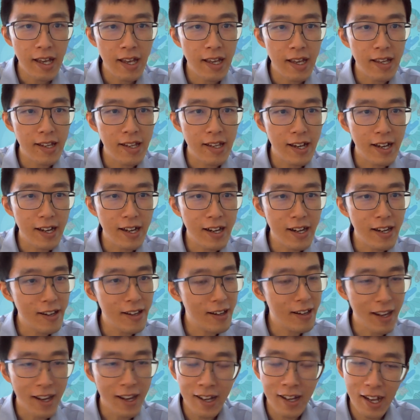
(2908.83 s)
And
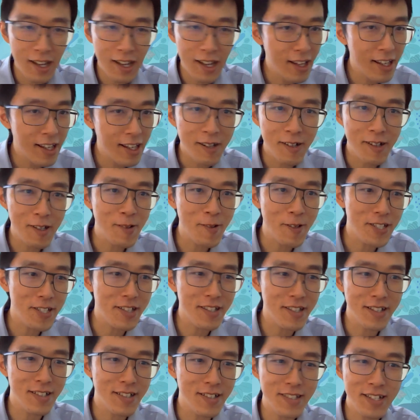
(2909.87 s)
I like how the
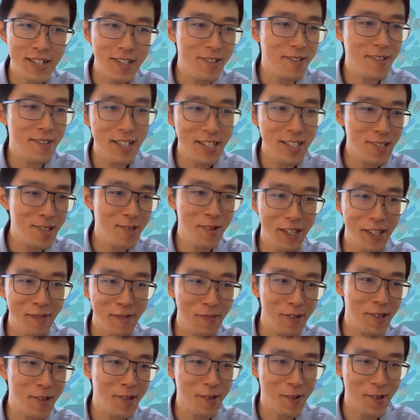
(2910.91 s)
question is naturally
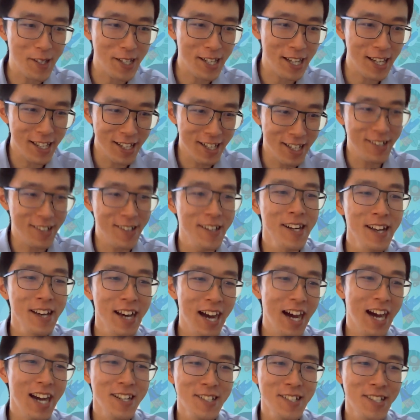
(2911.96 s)
swinging between
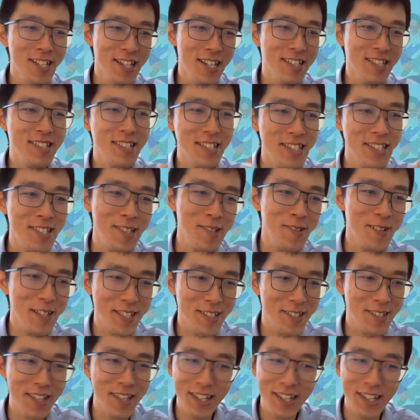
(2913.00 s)
hydrogen and CCUS.